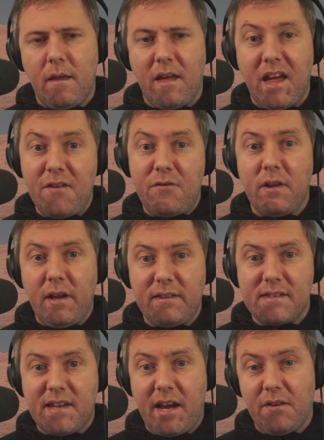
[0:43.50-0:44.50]
If you like this
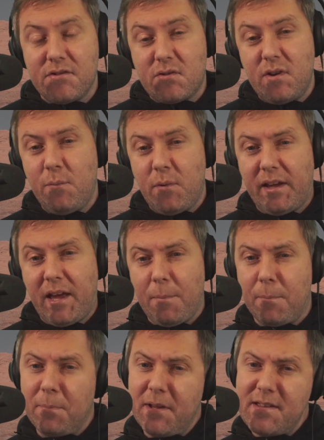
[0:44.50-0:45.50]
kind of stream recap,
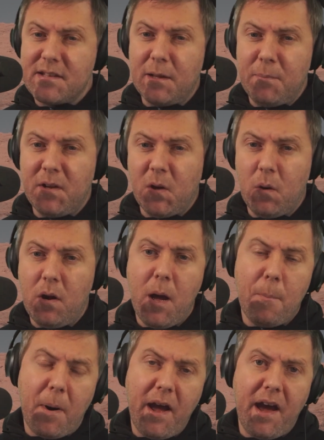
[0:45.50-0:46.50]
please let me know
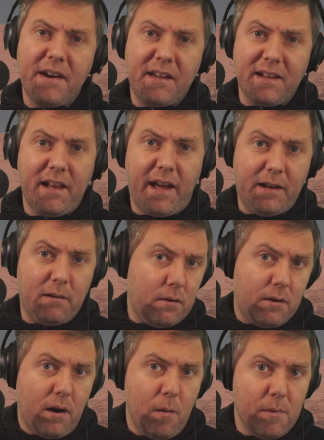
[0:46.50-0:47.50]
by adding a like or a
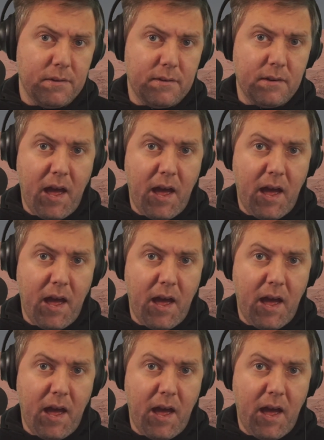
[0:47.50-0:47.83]
comment,